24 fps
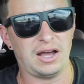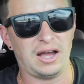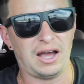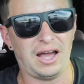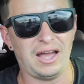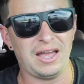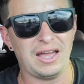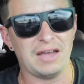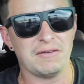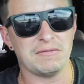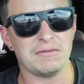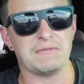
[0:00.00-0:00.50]

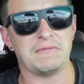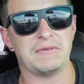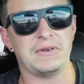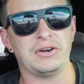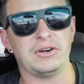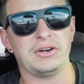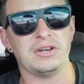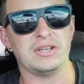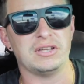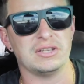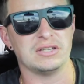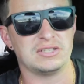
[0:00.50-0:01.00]
I have a
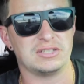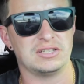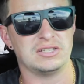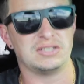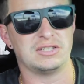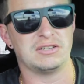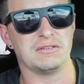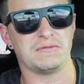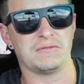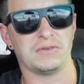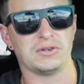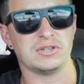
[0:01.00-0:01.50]
very
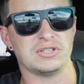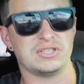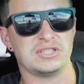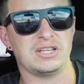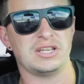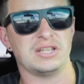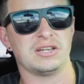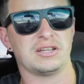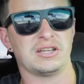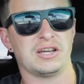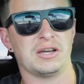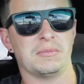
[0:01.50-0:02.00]
diverse
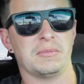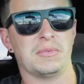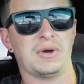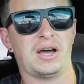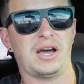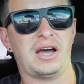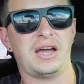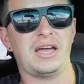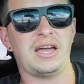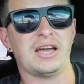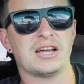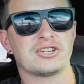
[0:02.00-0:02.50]
income.
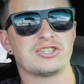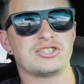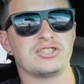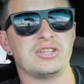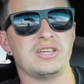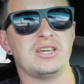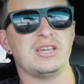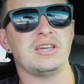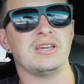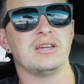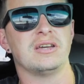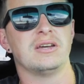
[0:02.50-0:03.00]
I
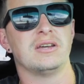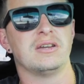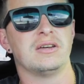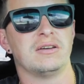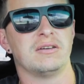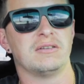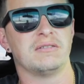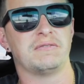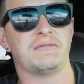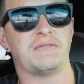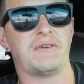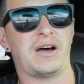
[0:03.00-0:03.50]
actually
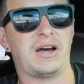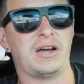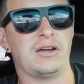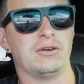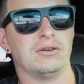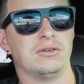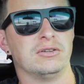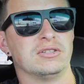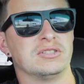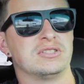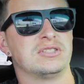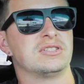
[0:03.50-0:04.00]

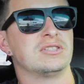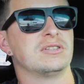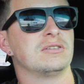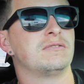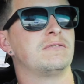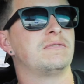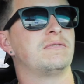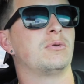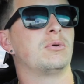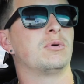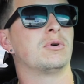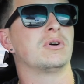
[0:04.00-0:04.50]
filed
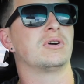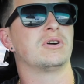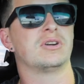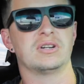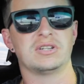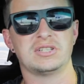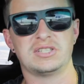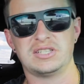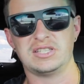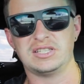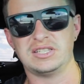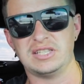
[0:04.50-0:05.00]

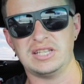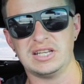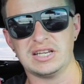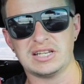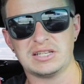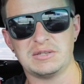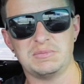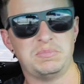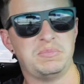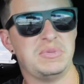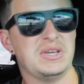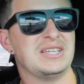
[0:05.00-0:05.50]
for
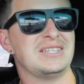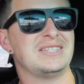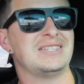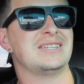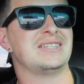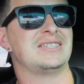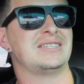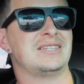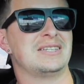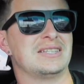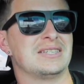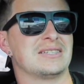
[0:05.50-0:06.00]
6
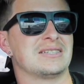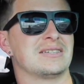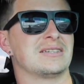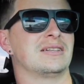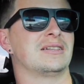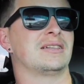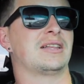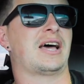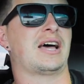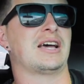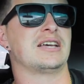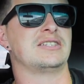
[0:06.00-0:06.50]
businesses
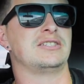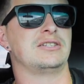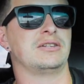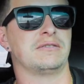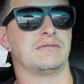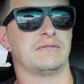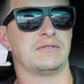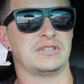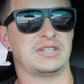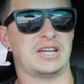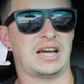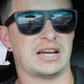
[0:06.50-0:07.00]
last
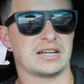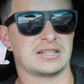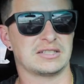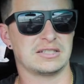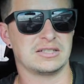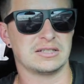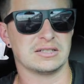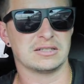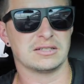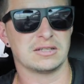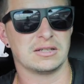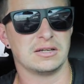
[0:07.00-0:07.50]
year for
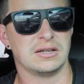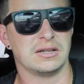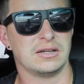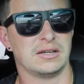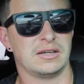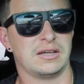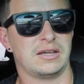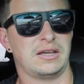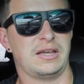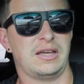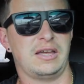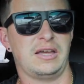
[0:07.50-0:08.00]
taxes,
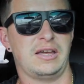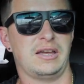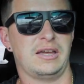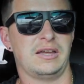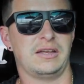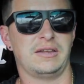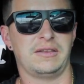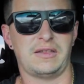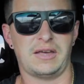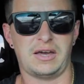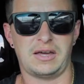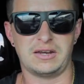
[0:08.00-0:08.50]

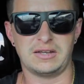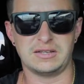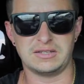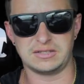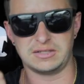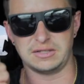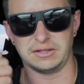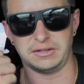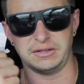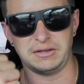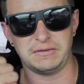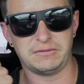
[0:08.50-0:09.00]
and that
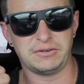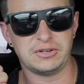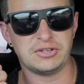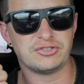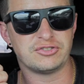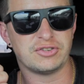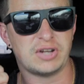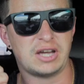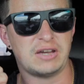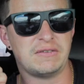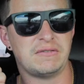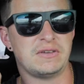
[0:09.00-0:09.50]
is delivery
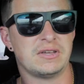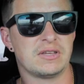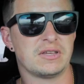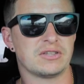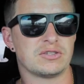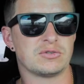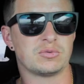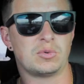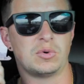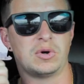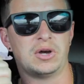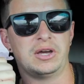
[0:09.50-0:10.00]
driving
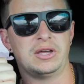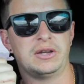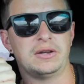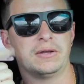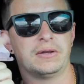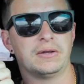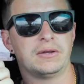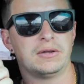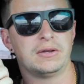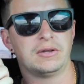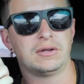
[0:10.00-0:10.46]
is one,